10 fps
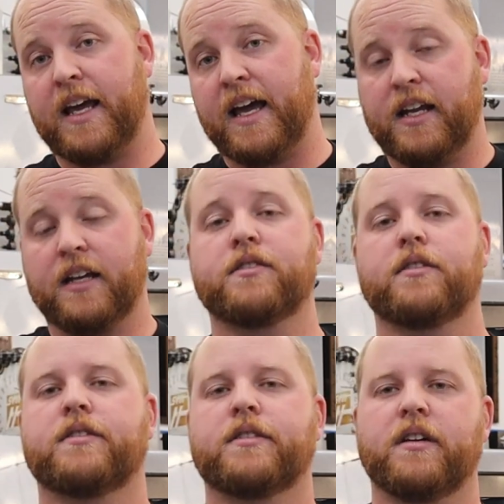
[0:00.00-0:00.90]
to add
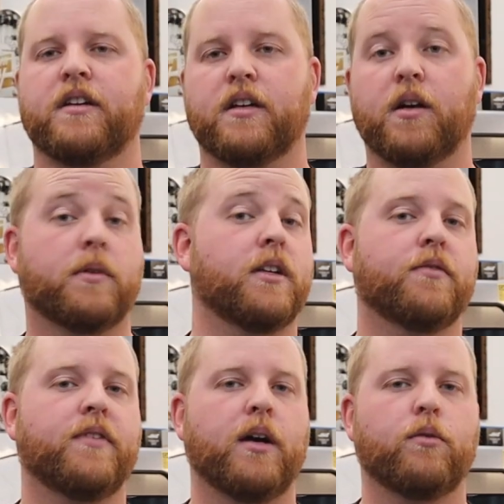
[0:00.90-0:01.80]
excerpts to help
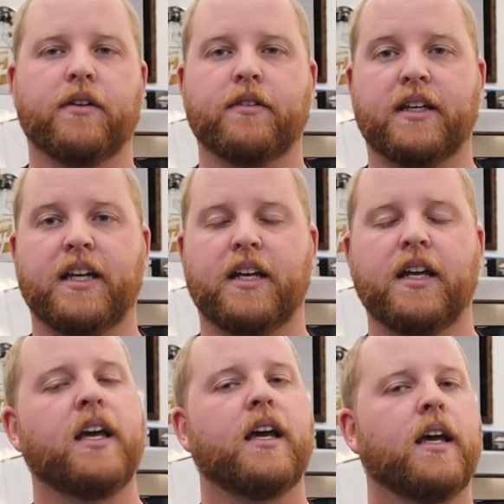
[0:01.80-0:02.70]
clarify wherever I can.